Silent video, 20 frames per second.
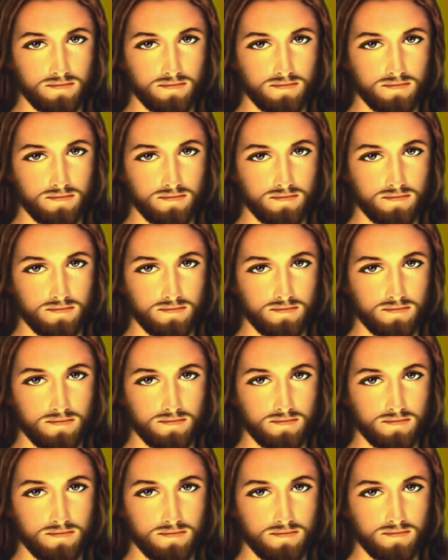
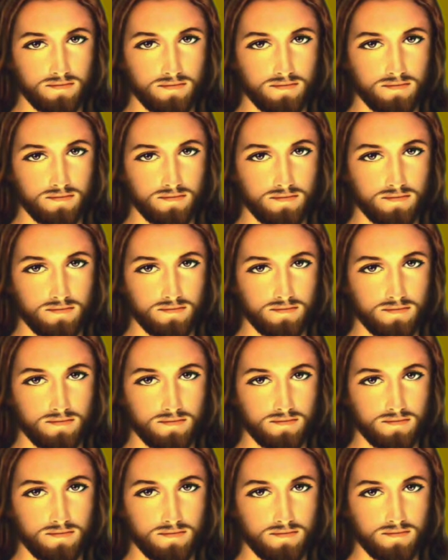
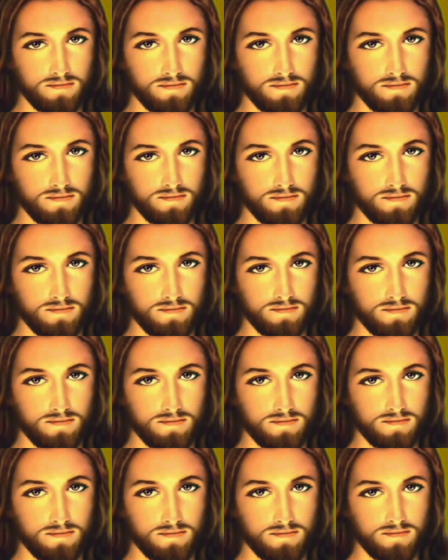
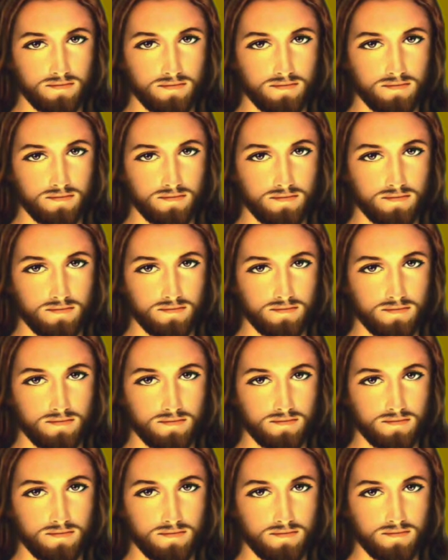
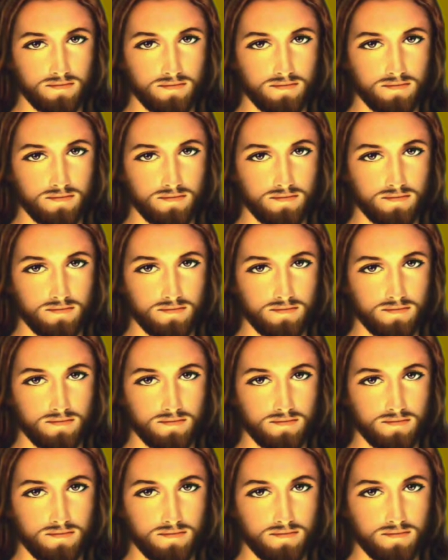
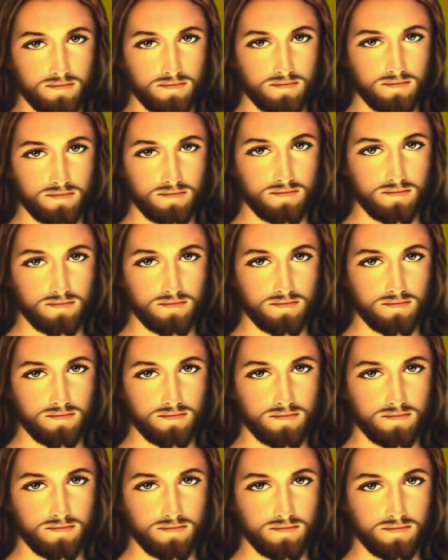
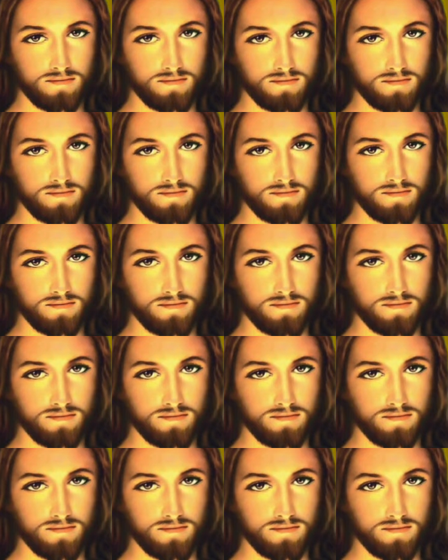
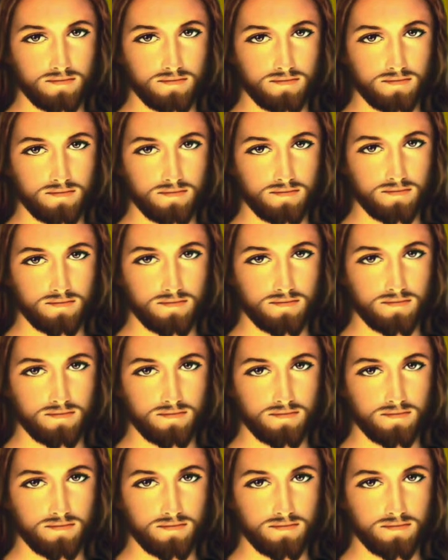[no speech]